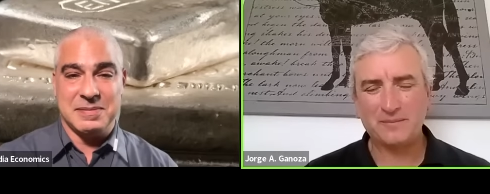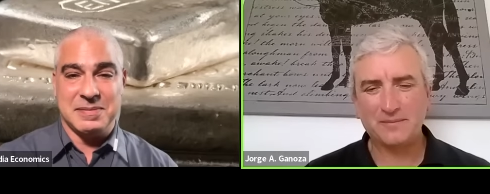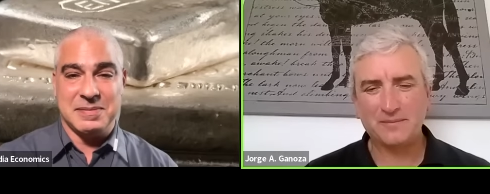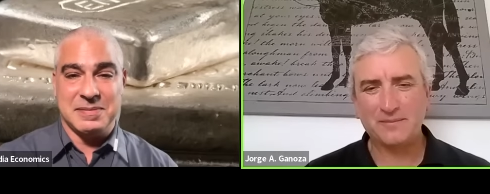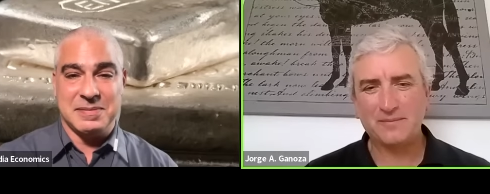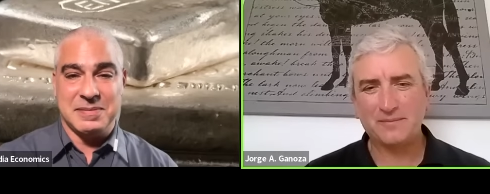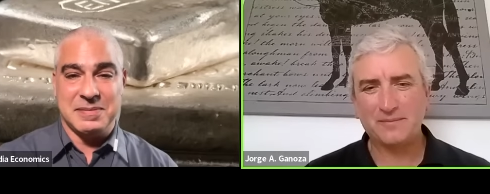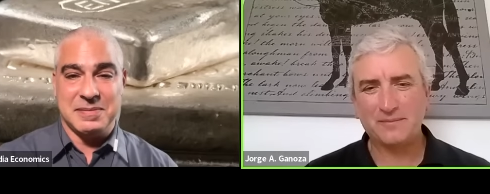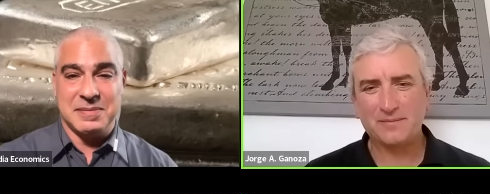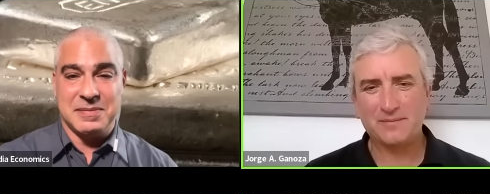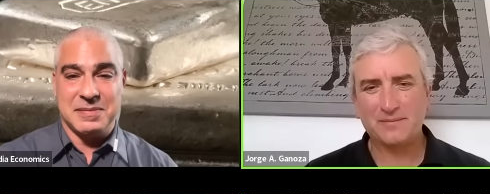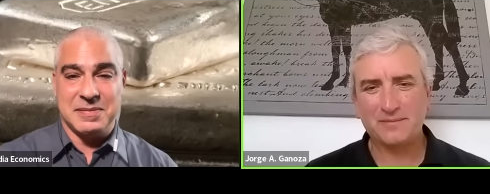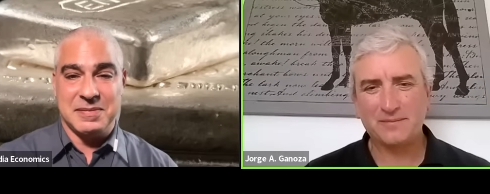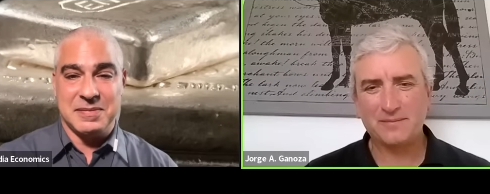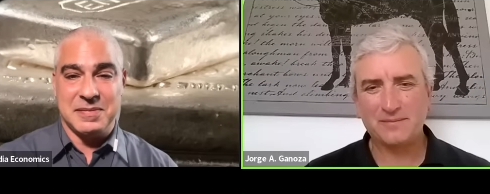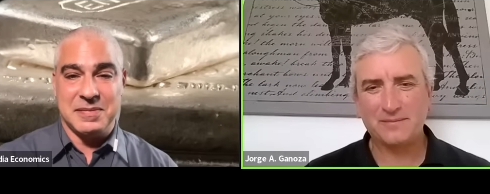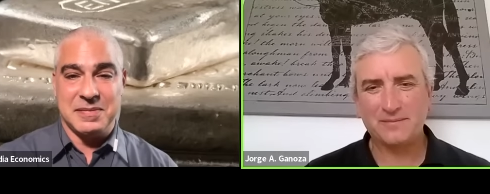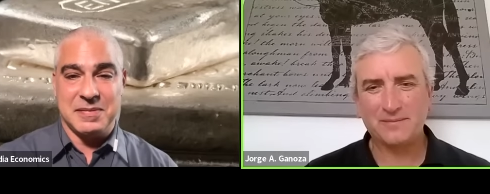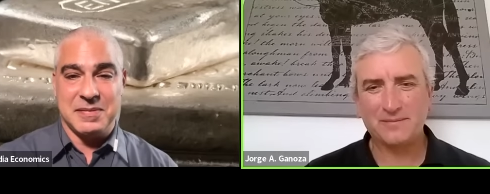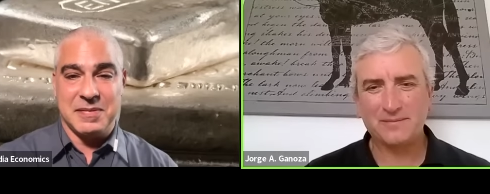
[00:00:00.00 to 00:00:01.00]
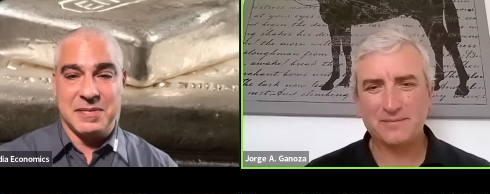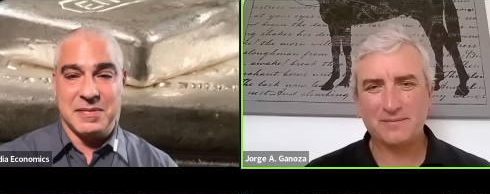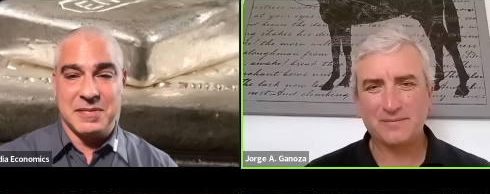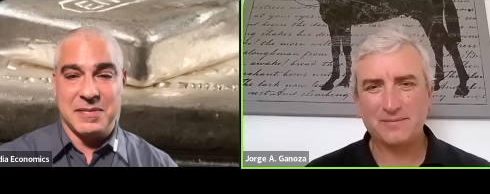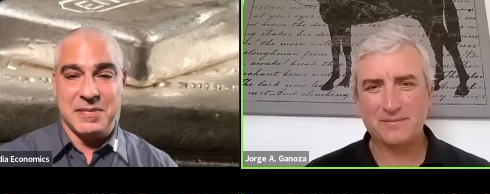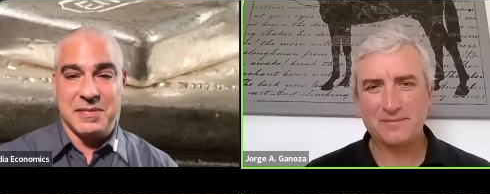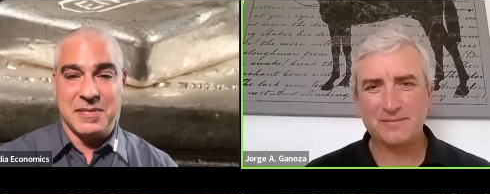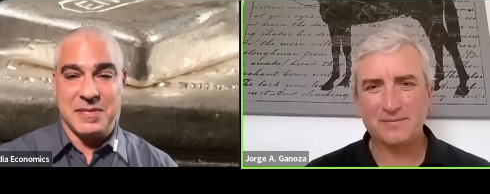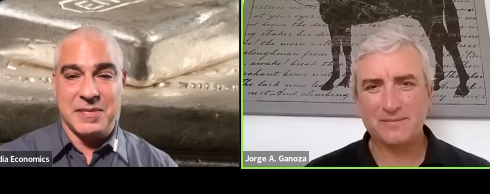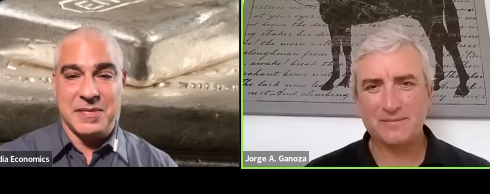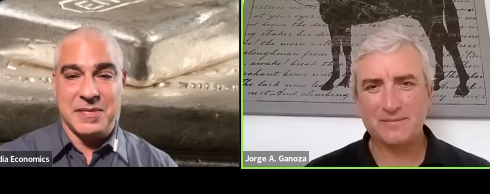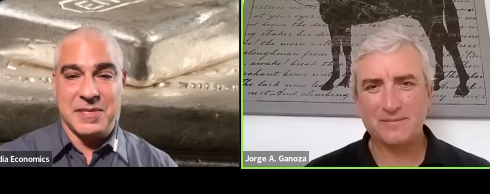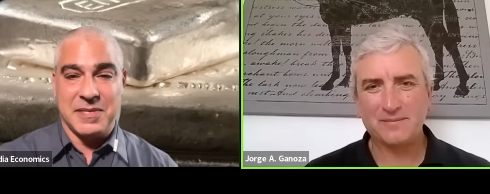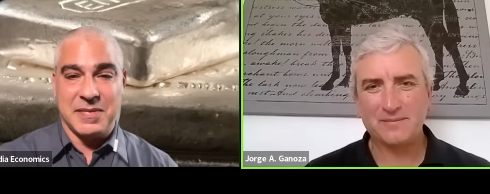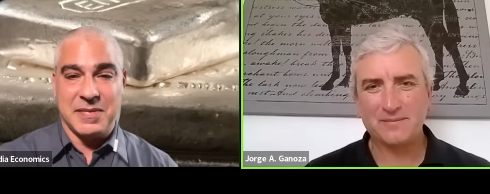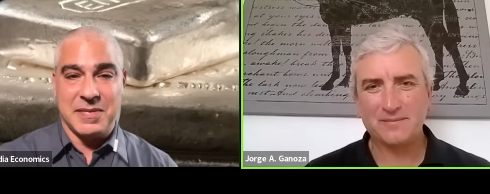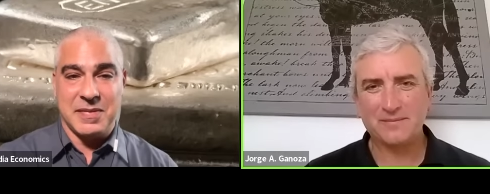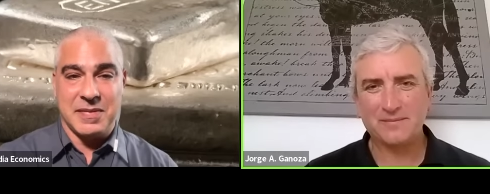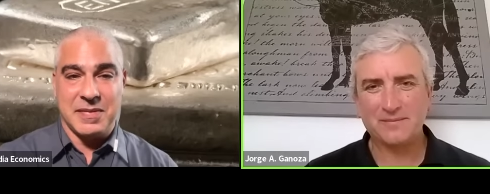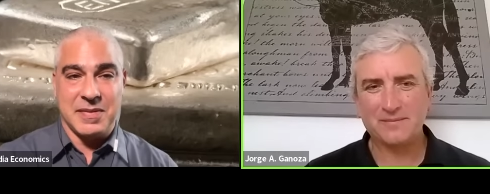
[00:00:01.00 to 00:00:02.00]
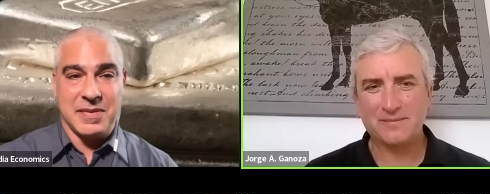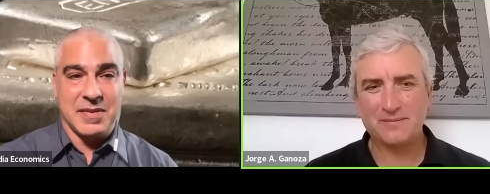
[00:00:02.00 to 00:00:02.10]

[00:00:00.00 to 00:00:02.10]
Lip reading: (no one is talking)